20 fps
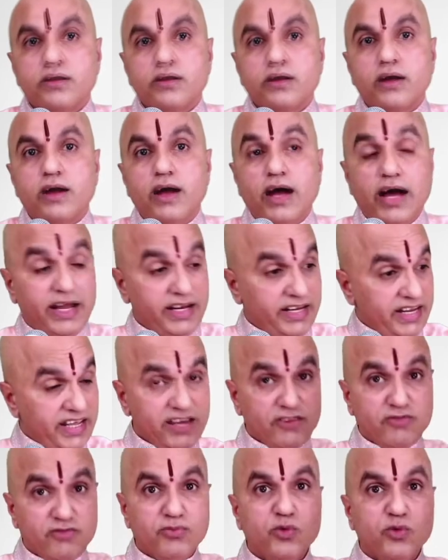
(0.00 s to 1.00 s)
and they
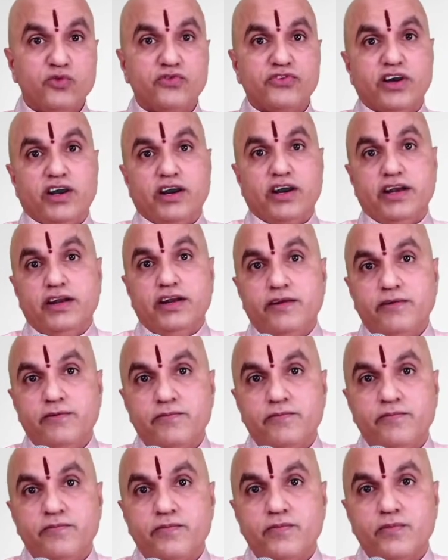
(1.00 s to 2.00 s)
have moved on.
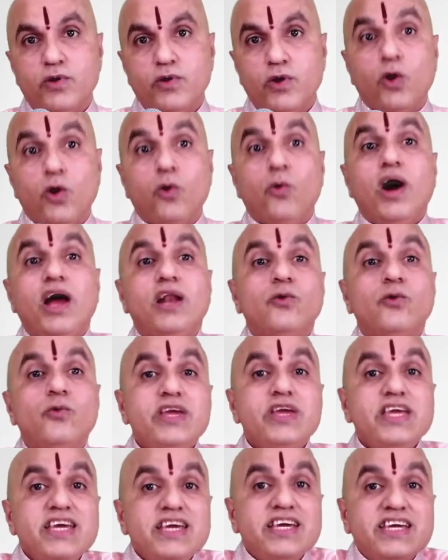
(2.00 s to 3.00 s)
While
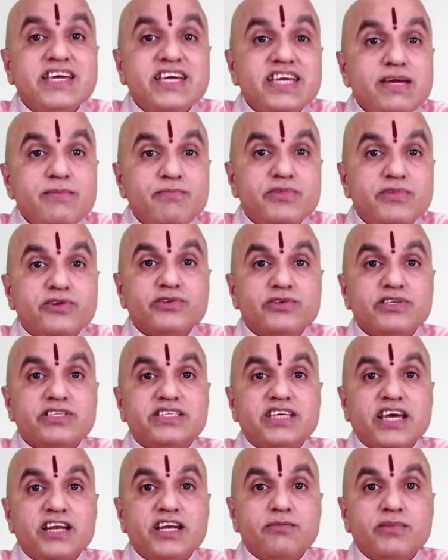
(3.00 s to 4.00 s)
we keep the
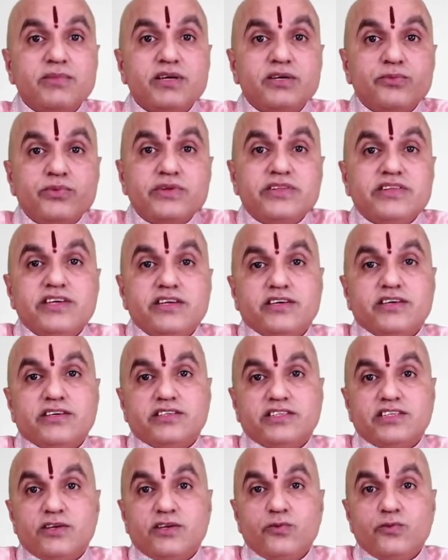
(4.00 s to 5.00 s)
resentment within
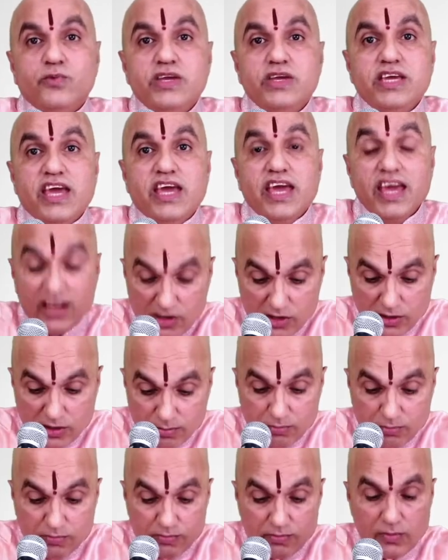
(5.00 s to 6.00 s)
us and we end
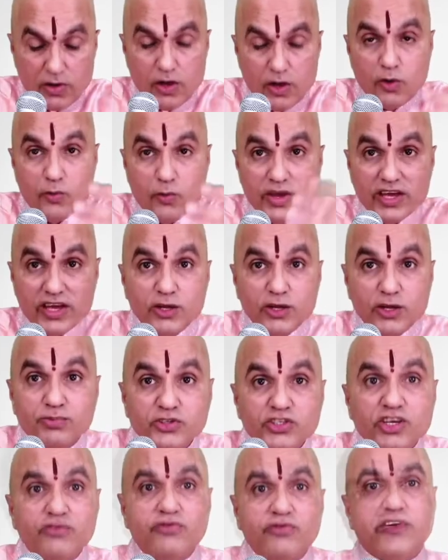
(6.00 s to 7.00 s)
up we end up
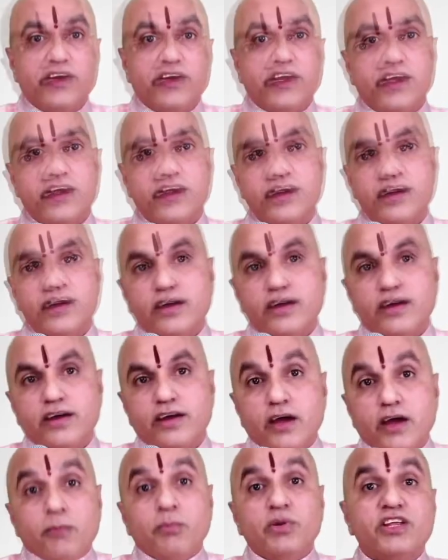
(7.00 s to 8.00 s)
suffering.
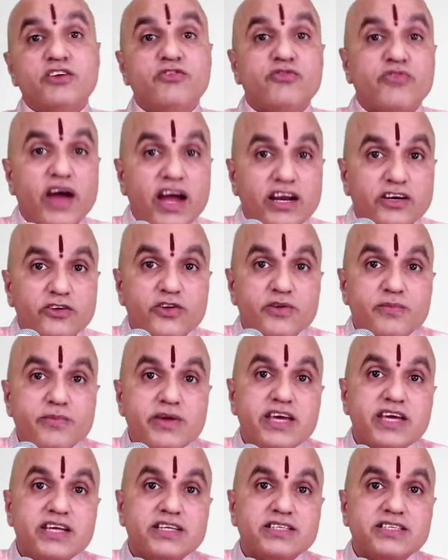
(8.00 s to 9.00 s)
But a fact
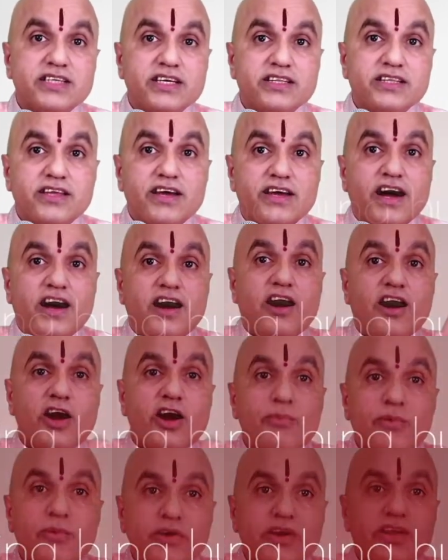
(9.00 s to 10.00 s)
remains that
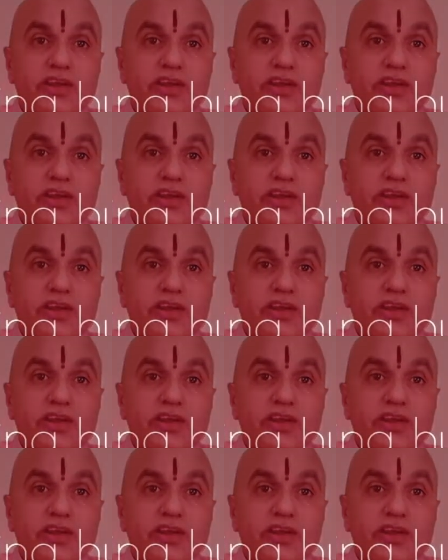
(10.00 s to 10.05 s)
harboring